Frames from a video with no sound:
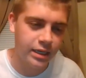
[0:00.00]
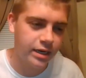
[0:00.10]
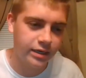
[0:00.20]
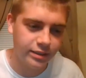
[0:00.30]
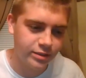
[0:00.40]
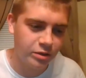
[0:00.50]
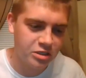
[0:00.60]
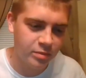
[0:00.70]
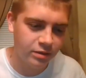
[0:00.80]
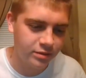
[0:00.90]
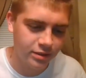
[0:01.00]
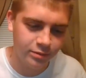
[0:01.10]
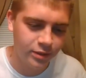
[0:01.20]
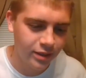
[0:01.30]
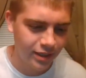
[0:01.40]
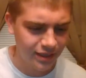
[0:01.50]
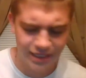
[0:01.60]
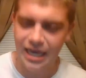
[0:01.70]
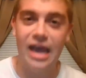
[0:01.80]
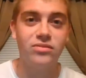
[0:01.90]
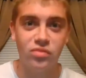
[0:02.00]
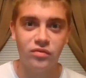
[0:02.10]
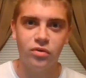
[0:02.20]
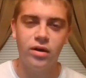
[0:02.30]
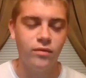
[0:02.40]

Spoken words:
and I talked about the Cavs for forever.